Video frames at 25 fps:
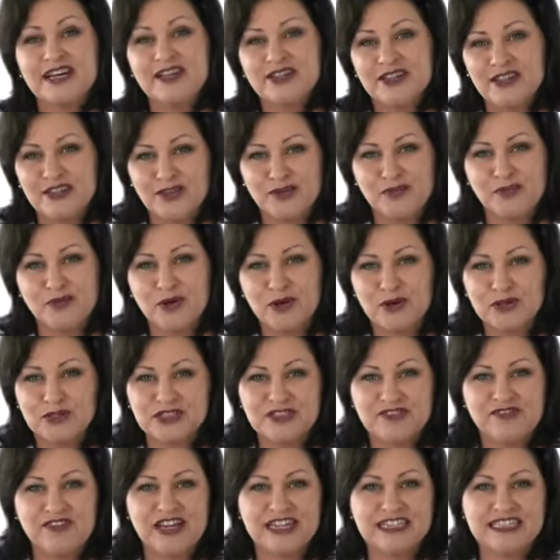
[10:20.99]
that the world
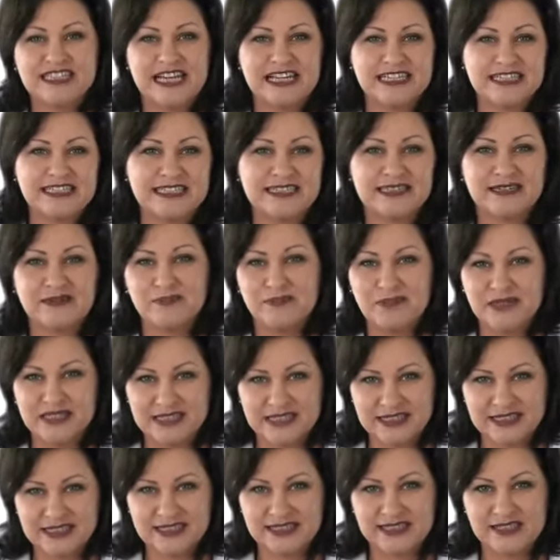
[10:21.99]
is fantastic and
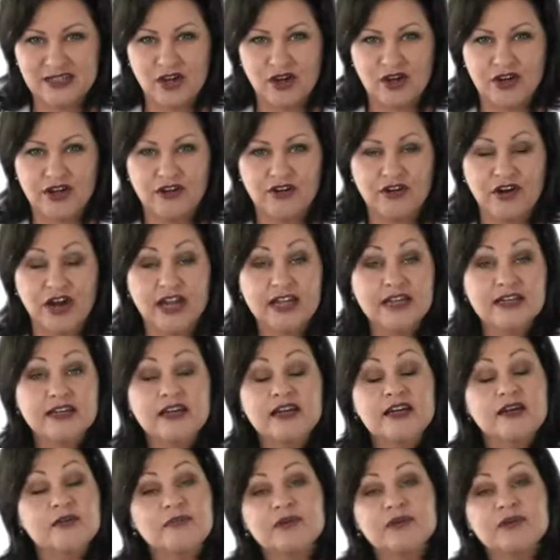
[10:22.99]
business is going great,